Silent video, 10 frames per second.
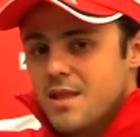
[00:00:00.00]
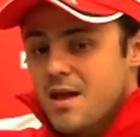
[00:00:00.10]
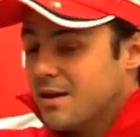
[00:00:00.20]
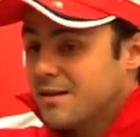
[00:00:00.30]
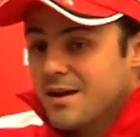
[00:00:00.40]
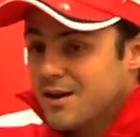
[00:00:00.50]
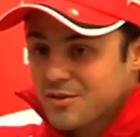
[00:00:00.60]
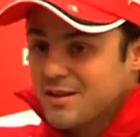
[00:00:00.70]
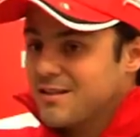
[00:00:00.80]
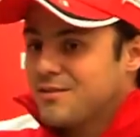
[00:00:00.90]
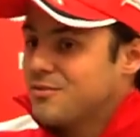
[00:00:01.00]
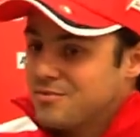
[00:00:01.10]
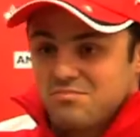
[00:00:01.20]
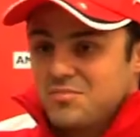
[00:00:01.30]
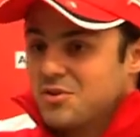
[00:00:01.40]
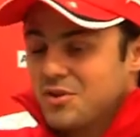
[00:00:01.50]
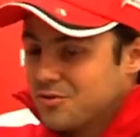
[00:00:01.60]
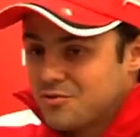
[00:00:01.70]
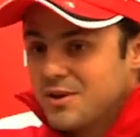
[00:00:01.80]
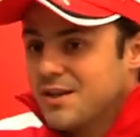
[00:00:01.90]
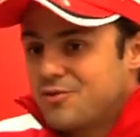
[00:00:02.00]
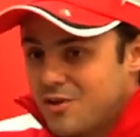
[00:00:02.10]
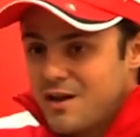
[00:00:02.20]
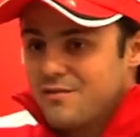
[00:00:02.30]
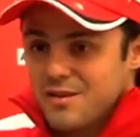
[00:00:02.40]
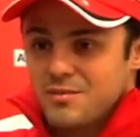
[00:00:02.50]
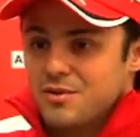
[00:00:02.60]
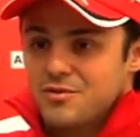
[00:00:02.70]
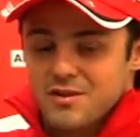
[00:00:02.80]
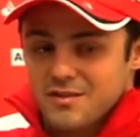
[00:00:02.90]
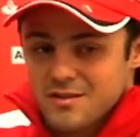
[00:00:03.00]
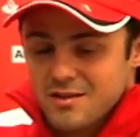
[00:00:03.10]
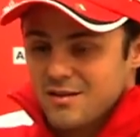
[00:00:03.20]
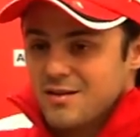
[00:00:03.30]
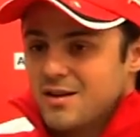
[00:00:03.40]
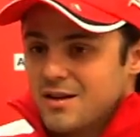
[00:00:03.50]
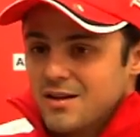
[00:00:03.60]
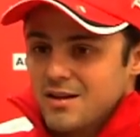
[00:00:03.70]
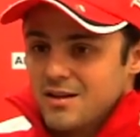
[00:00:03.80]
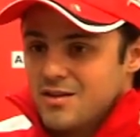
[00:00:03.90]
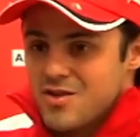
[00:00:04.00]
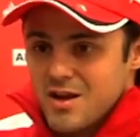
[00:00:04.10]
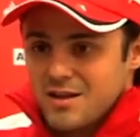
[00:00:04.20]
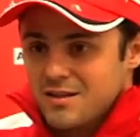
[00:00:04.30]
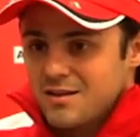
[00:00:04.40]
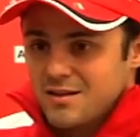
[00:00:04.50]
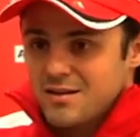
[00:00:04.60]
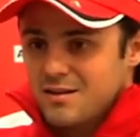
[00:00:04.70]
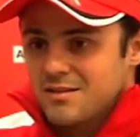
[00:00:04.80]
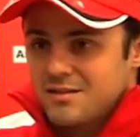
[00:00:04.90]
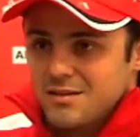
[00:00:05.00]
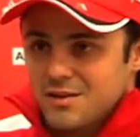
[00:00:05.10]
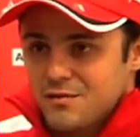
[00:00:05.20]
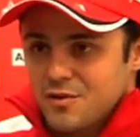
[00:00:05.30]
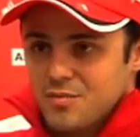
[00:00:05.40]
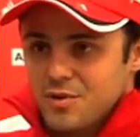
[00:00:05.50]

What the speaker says: and in the aero test, you're not really driving. I mean, you're just checking the difference